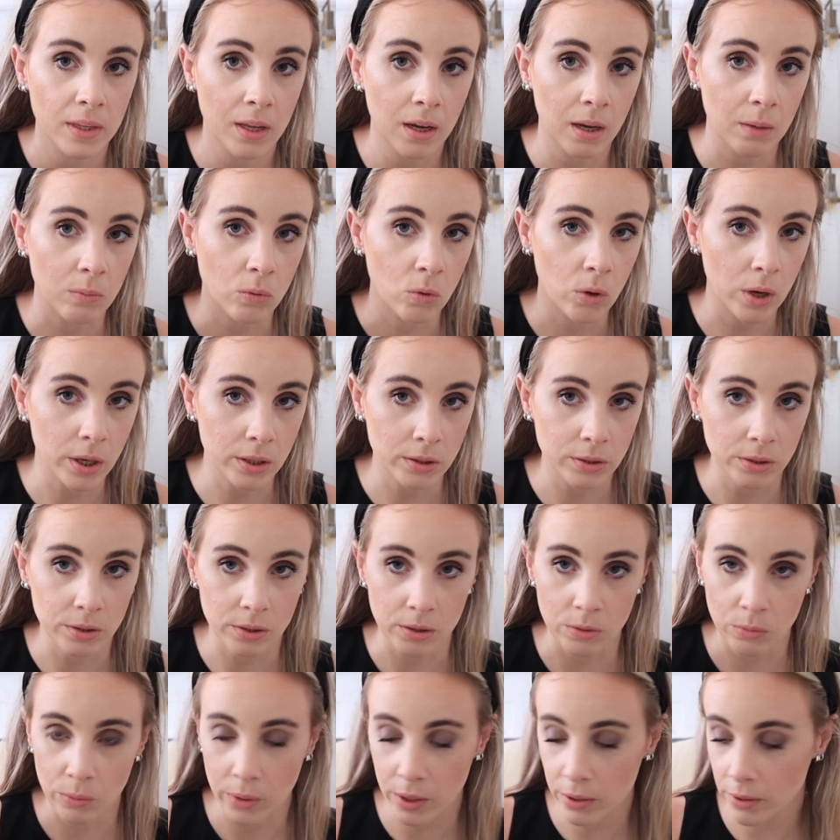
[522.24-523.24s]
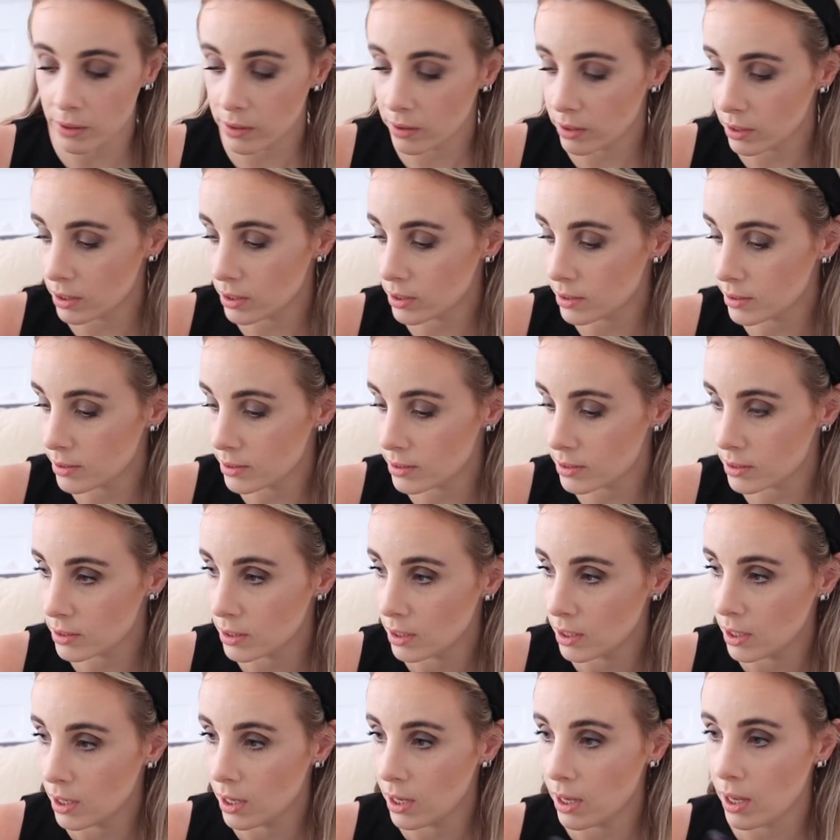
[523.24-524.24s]
I'm quite good at wearing these.
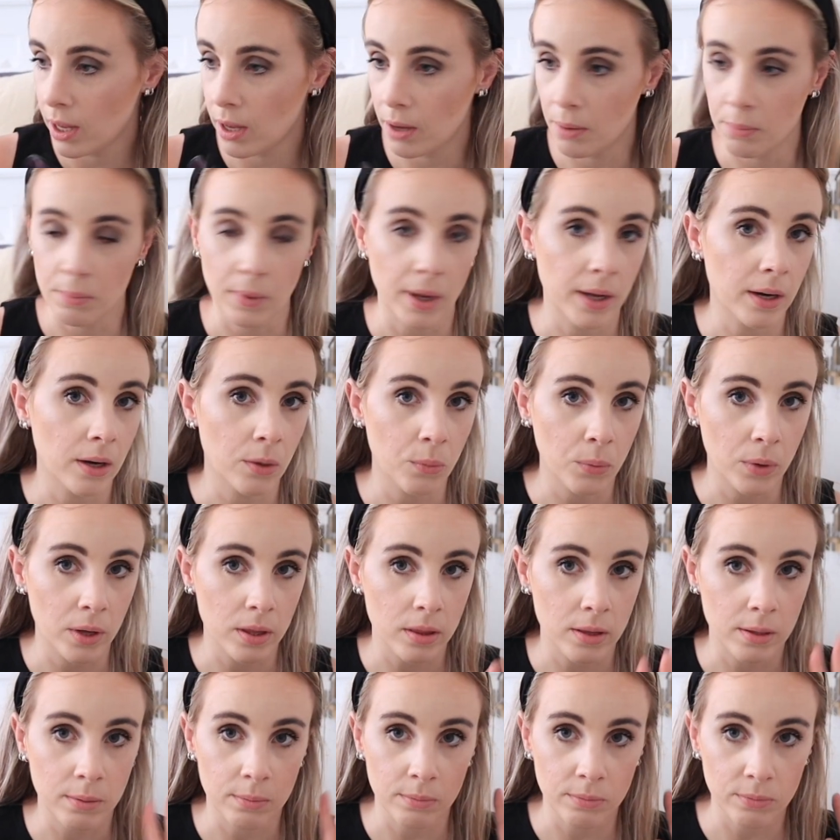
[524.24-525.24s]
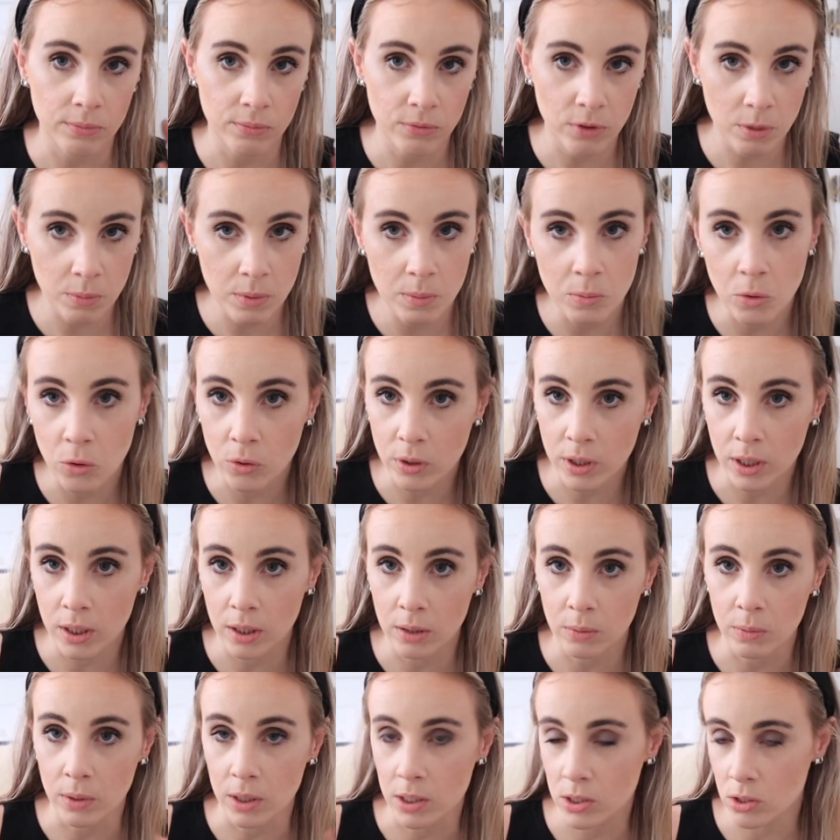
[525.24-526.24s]
And I wear them from the
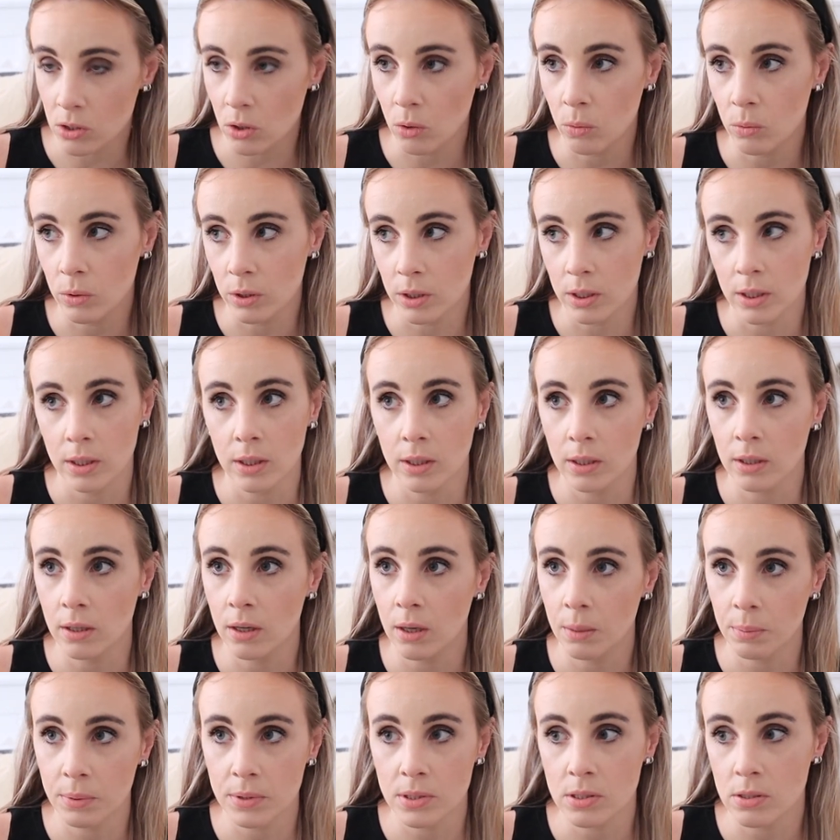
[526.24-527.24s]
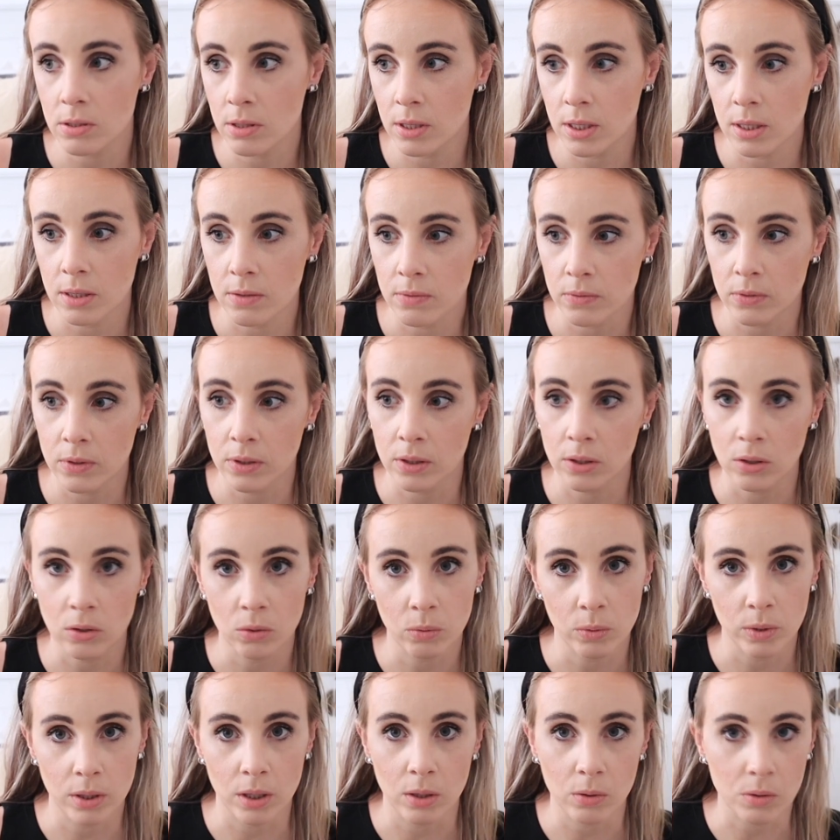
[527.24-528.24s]
morning when I start working up until the evening
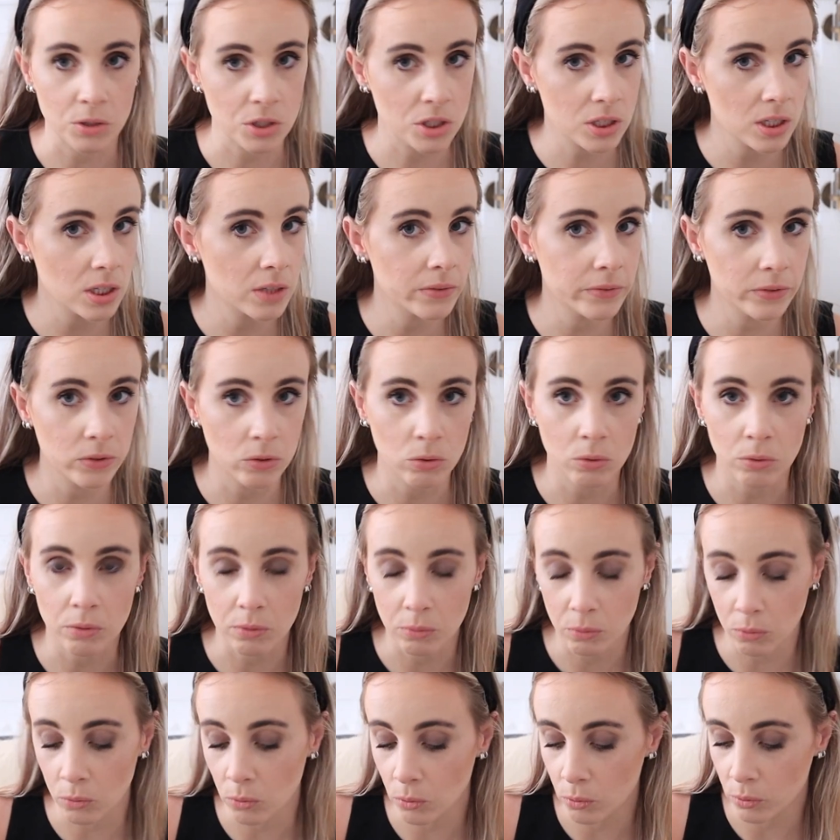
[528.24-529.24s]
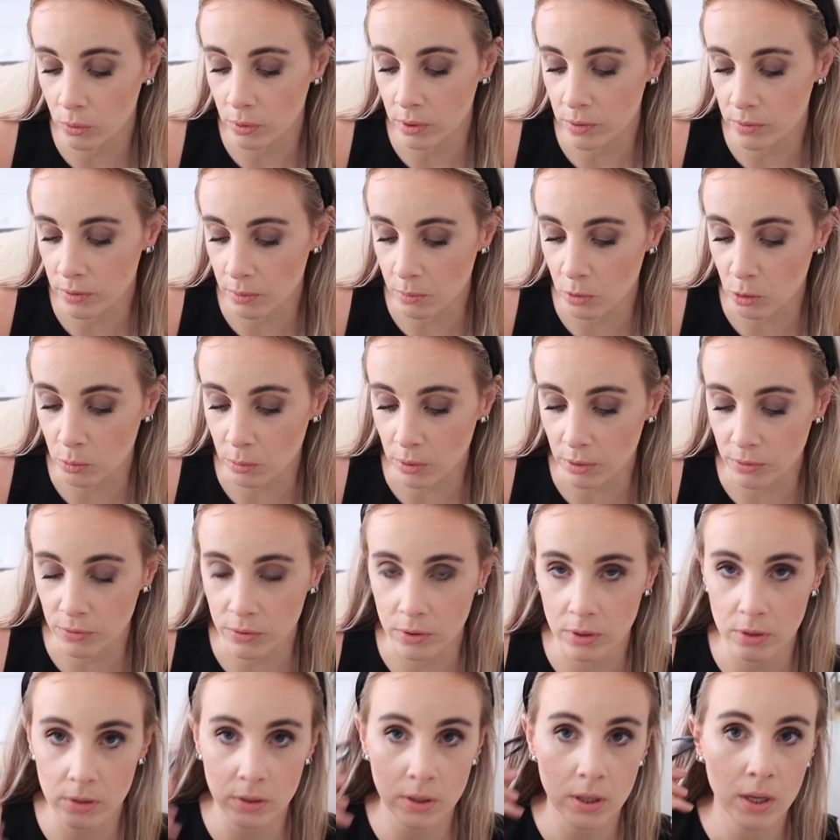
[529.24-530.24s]
when I watch TV or if I'm on my
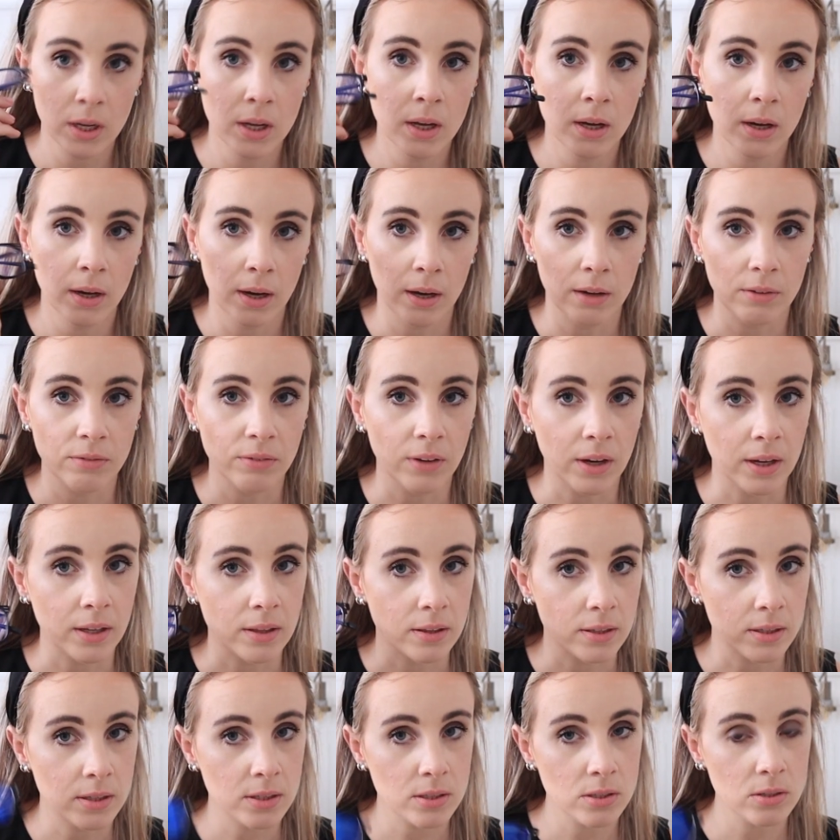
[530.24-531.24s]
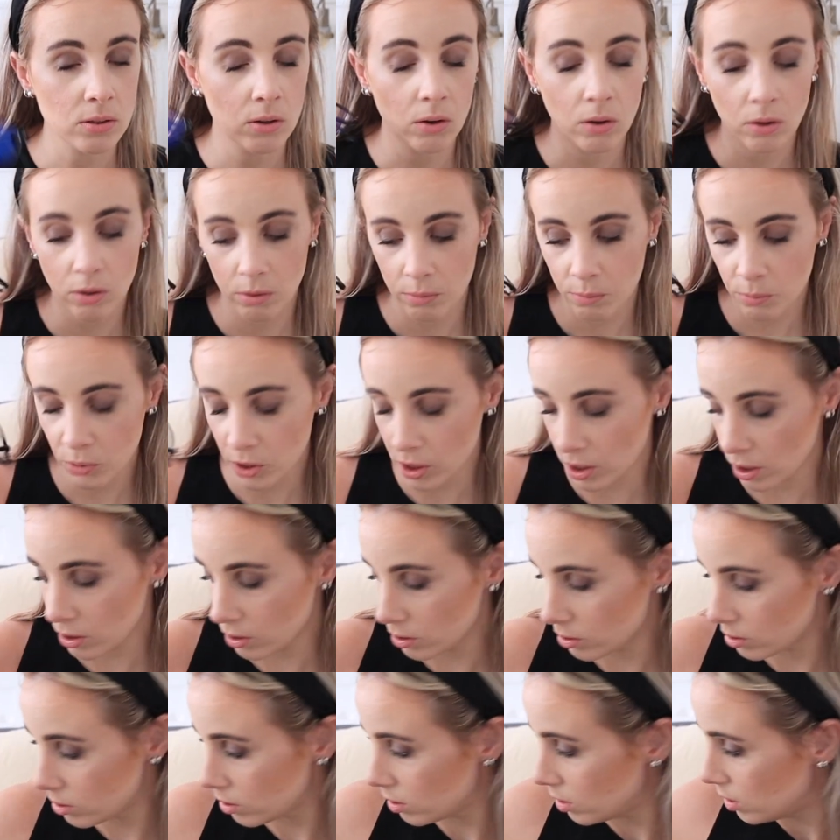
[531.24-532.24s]
phone. I find these are pretty
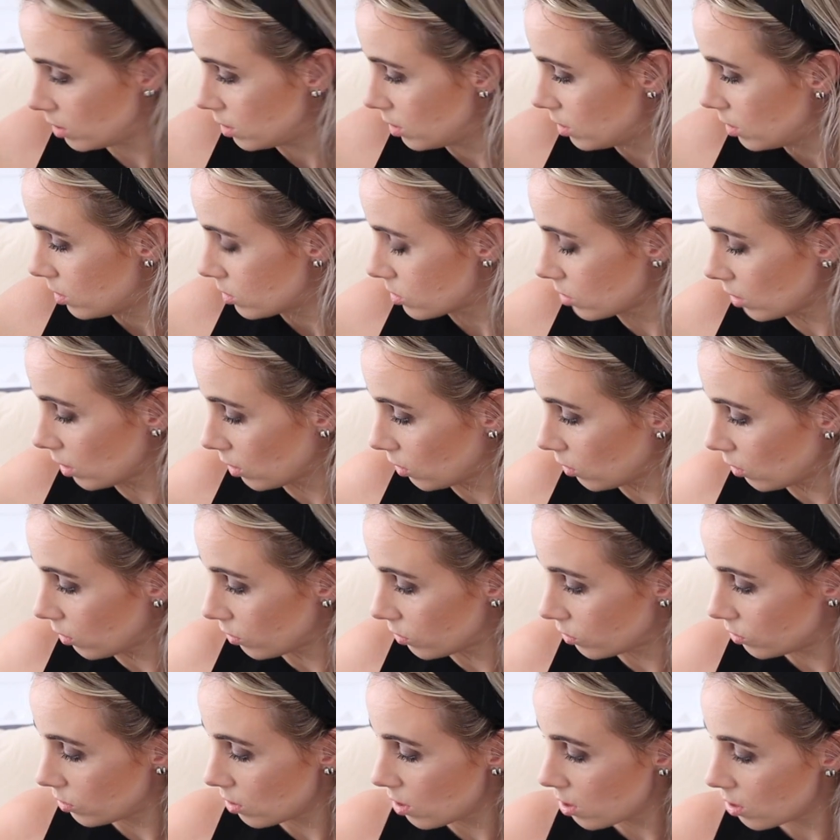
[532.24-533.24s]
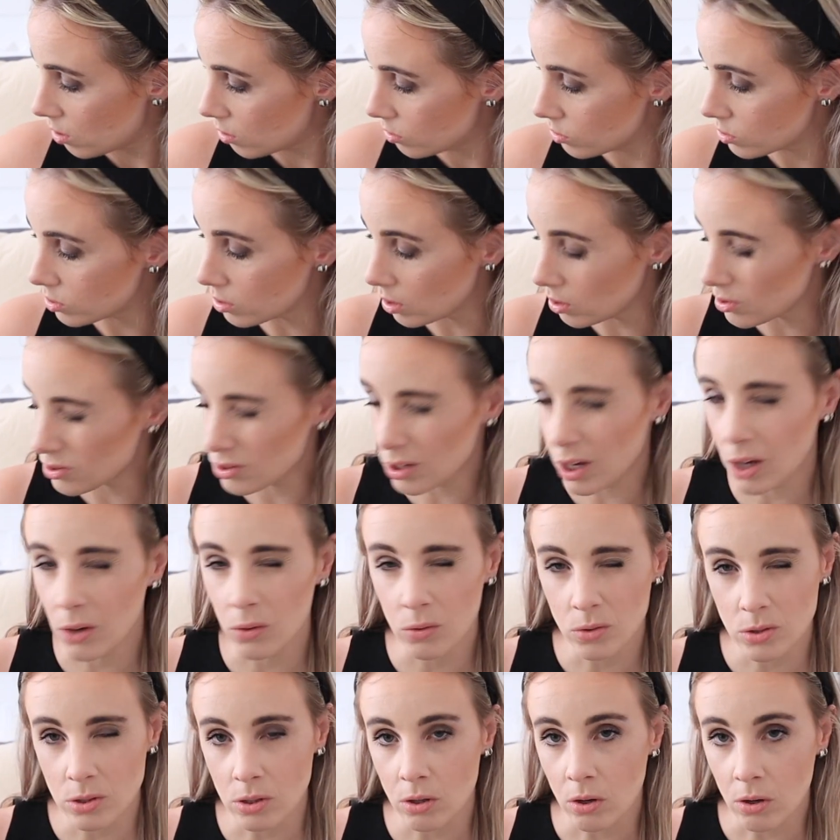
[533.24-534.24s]
good. So I got those. Those I
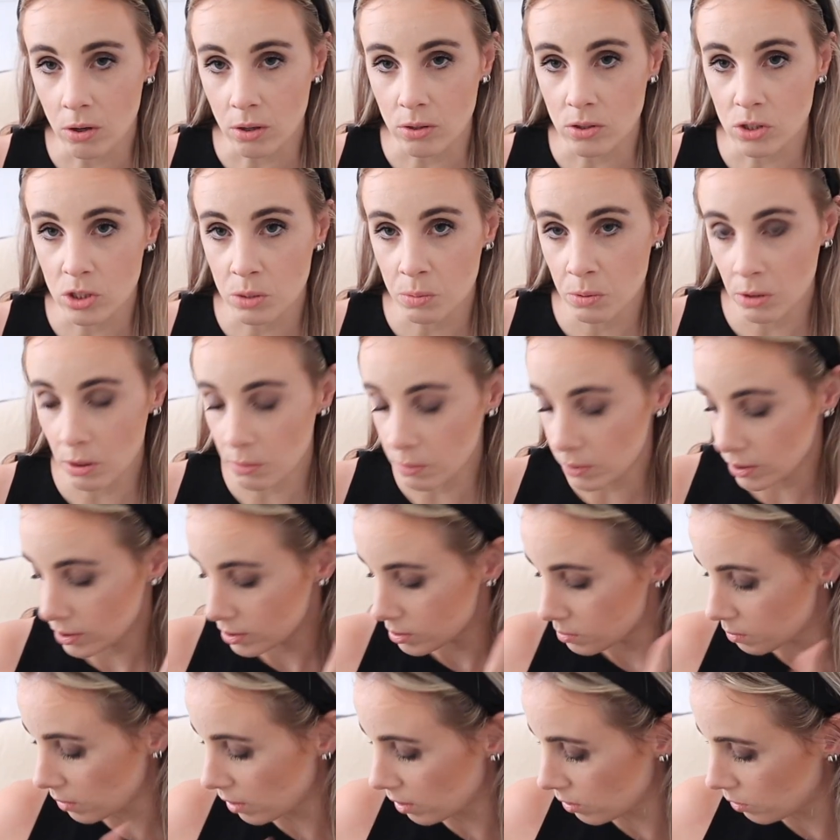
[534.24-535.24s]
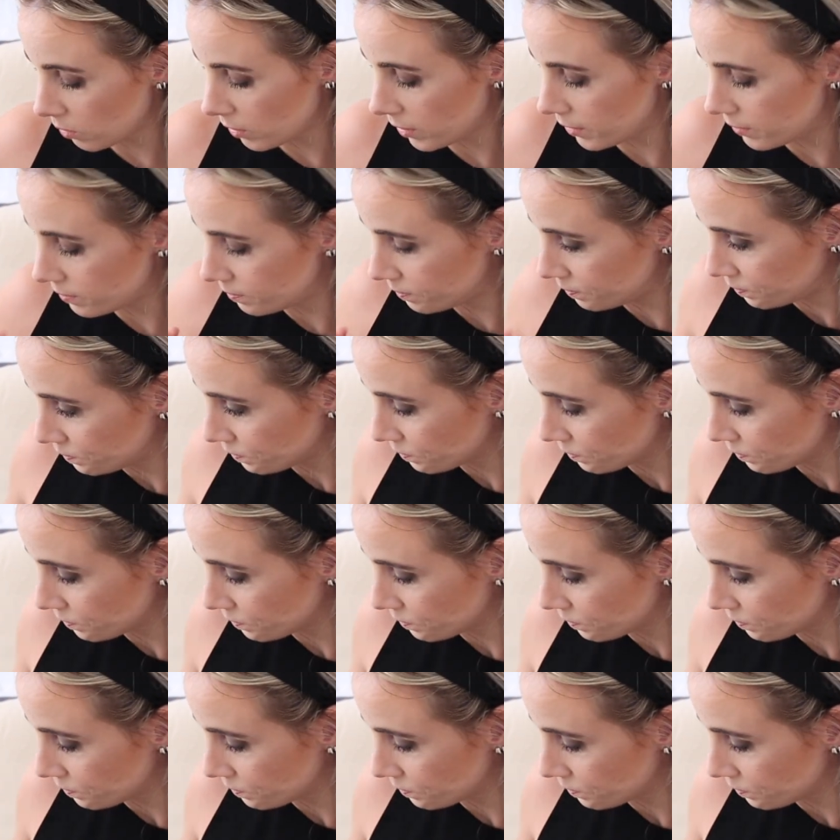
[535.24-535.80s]
also got on Superbalist, by the way.